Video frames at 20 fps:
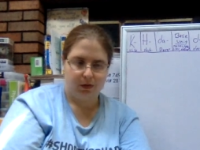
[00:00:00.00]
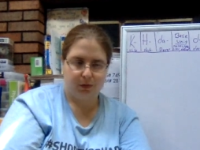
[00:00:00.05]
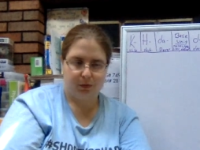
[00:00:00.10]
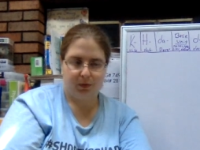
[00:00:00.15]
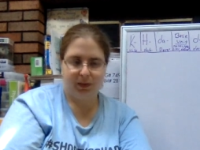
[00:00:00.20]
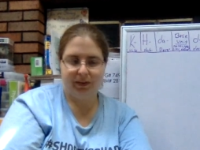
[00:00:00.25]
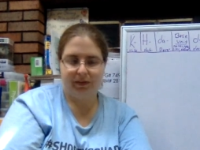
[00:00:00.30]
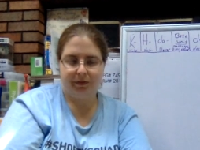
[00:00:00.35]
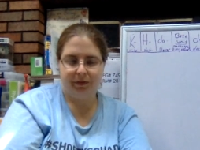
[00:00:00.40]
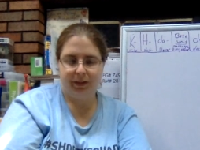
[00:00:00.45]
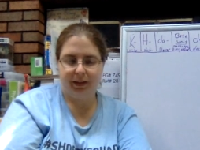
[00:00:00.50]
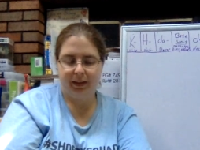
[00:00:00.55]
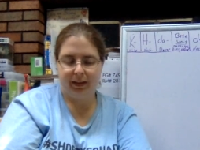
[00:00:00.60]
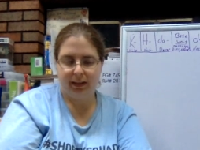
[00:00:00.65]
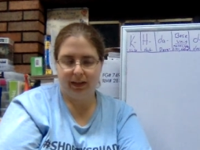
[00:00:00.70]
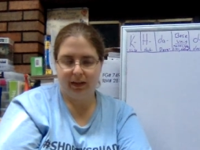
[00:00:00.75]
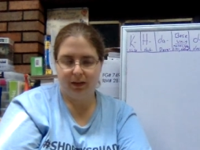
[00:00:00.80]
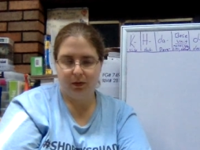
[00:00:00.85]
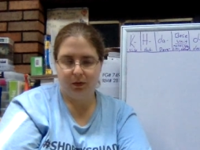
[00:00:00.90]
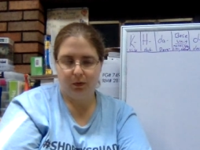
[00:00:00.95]
three feet
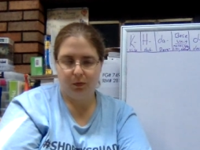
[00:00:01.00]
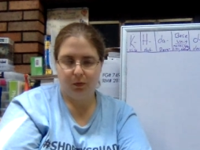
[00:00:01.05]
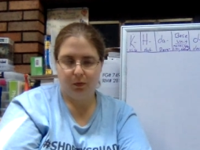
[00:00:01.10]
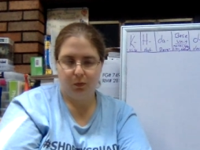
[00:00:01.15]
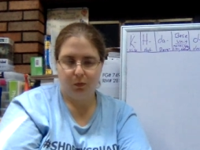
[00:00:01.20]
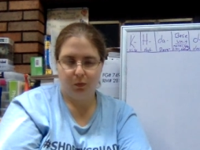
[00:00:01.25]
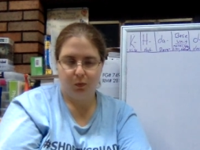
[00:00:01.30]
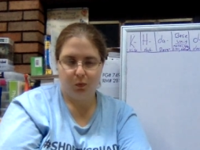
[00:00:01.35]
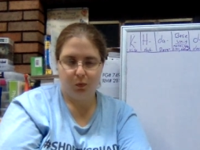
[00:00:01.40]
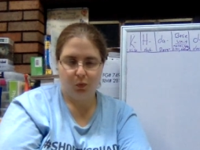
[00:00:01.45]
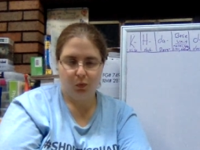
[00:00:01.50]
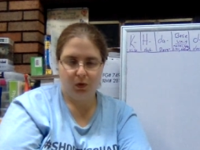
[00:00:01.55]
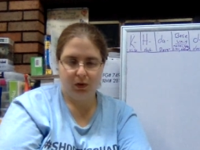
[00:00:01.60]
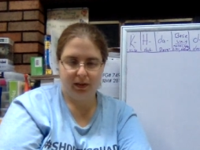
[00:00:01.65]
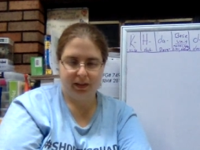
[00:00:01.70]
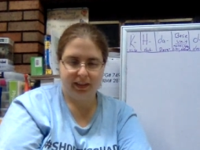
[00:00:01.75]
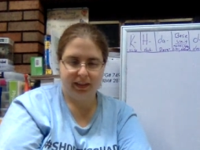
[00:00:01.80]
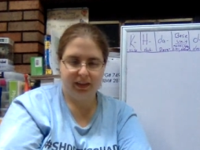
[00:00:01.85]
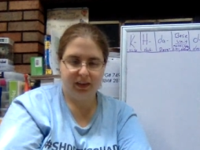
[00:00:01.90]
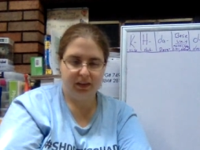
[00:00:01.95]
in
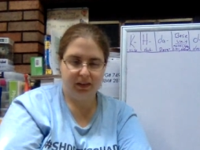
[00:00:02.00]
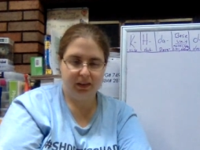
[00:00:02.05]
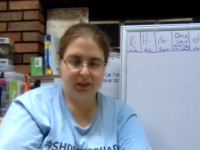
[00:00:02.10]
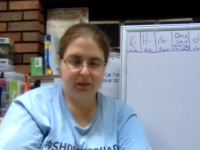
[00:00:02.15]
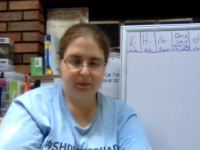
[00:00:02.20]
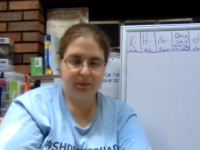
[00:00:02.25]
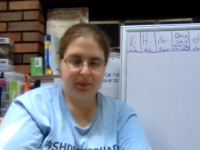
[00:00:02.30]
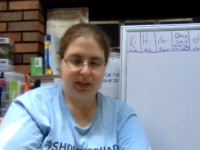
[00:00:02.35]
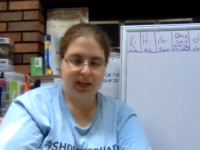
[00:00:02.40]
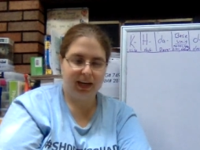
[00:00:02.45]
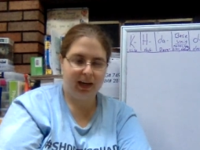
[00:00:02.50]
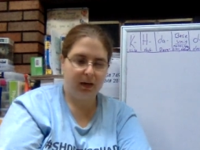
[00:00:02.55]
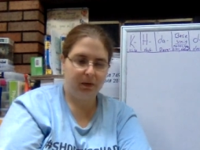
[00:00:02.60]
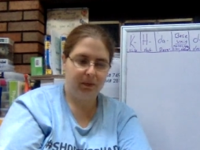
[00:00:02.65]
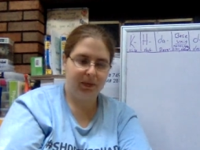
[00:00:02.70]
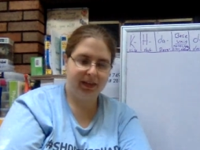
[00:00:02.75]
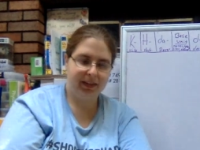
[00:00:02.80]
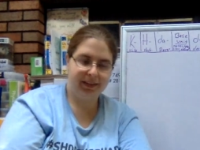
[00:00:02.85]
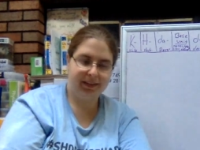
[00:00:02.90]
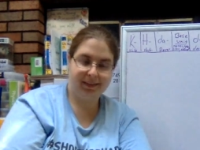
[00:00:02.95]
one yard, but how
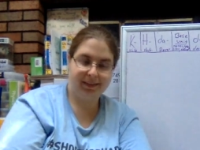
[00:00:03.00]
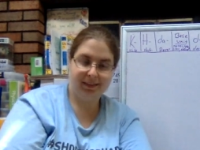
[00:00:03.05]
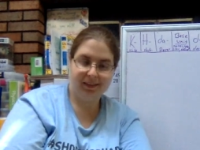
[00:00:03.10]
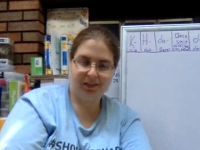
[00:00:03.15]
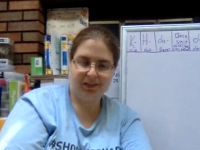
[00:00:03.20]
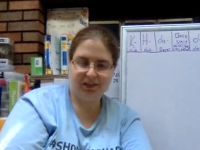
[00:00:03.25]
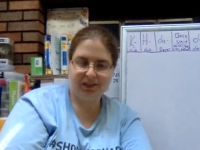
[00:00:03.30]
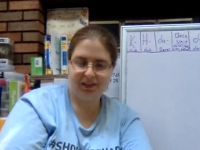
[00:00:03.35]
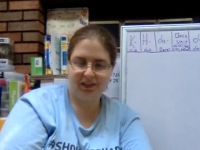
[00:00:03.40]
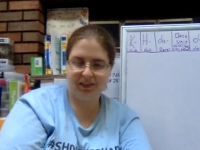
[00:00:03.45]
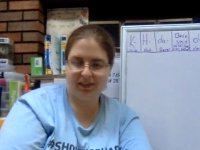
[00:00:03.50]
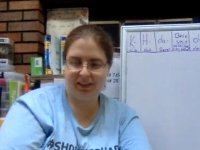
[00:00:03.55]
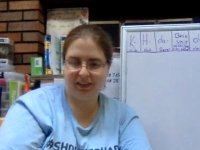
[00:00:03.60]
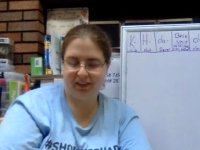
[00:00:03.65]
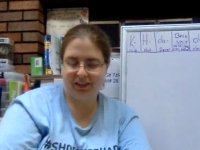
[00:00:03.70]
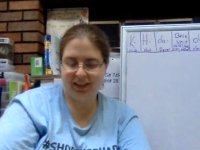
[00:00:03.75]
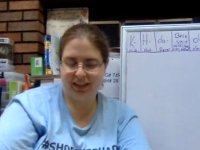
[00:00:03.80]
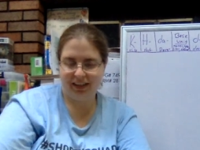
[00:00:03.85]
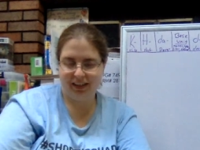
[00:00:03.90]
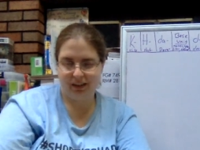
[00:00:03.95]
many yards are
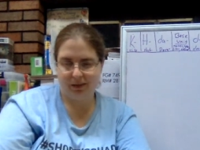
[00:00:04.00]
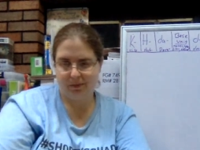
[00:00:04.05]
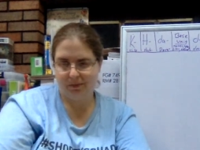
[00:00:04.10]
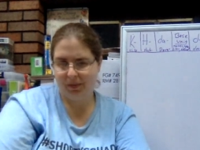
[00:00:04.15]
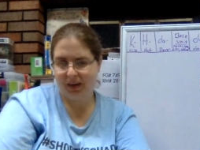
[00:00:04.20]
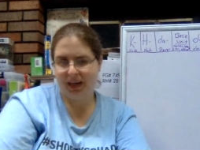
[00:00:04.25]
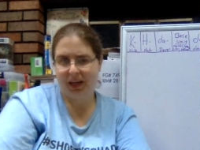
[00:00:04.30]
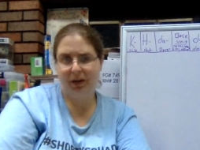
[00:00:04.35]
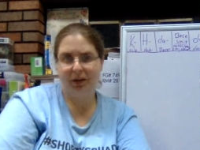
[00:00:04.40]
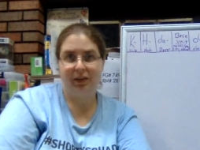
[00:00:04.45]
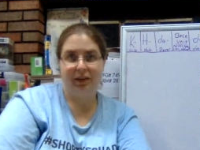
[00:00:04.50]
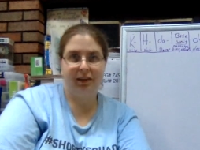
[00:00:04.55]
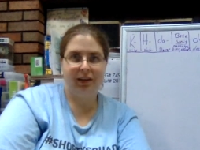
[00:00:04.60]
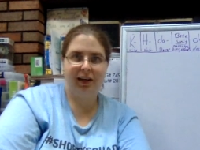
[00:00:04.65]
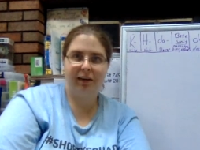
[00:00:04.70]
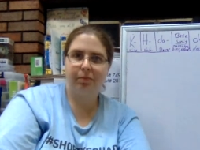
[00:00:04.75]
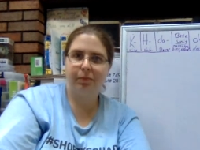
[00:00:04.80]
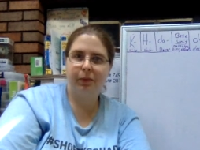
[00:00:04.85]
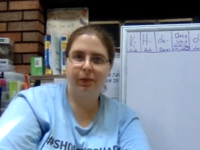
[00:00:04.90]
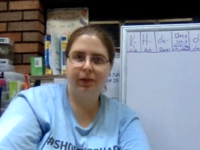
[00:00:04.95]
there in a mile? A
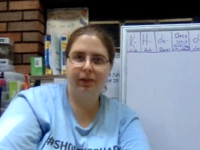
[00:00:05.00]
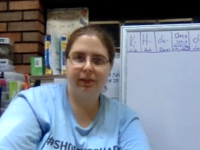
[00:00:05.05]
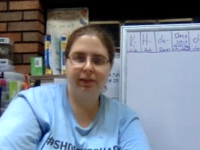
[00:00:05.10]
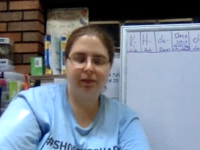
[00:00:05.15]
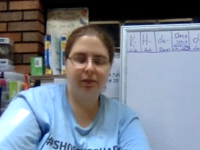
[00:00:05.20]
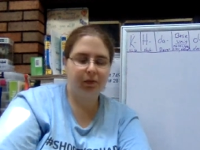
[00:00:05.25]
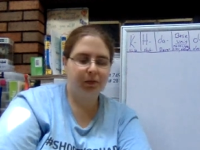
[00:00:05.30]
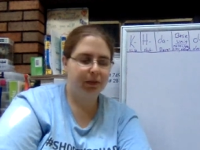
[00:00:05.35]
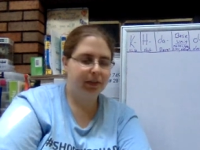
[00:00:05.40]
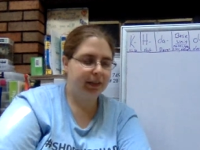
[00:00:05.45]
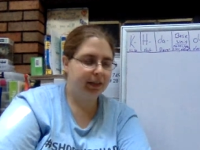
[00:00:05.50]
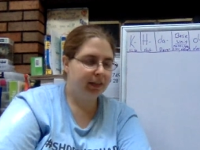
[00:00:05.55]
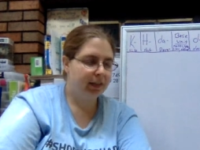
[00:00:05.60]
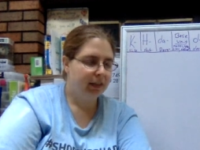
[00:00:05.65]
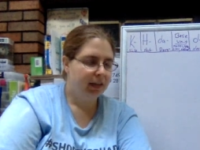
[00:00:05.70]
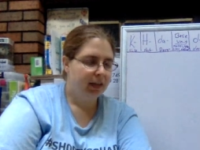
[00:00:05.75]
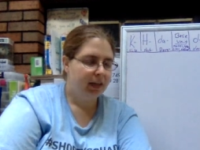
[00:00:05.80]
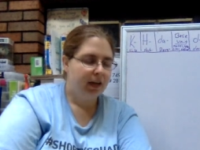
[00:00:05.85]
lot more than three.